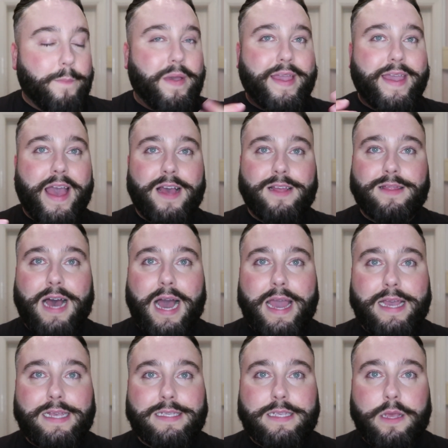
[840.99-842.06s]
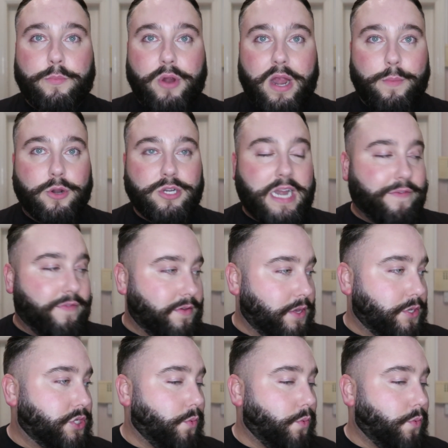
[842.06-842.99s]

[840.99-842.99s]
But yeah, that is pretty much everything.